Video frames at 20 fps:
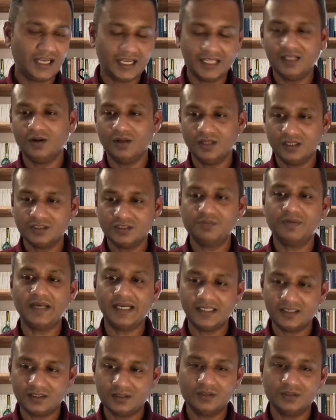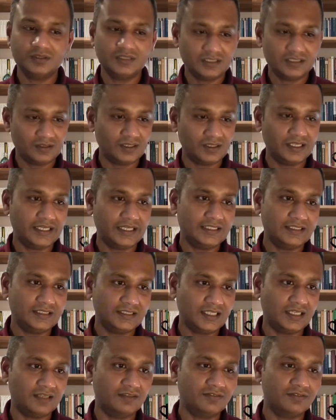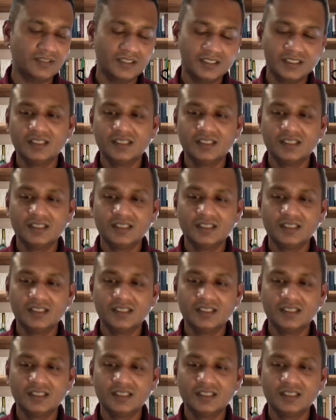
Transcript: and all those macros and all of that stuff.